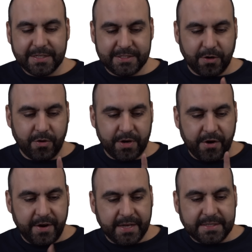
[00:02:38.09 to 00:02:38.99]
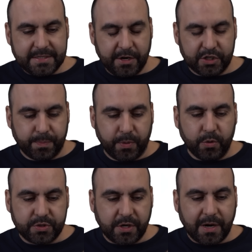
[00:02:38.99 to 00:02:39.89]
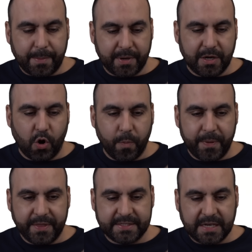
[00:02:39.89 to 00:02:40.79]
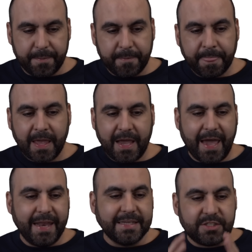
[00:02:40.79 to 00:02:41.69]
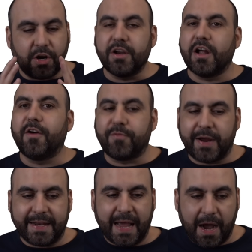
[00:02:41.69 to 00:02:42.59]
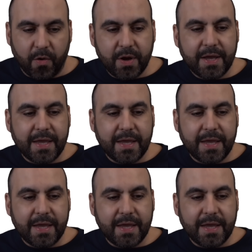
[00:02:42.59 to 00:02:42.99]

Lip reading: So here it is. Here's Brewster. I'm going to open this up, and it's starting off right now.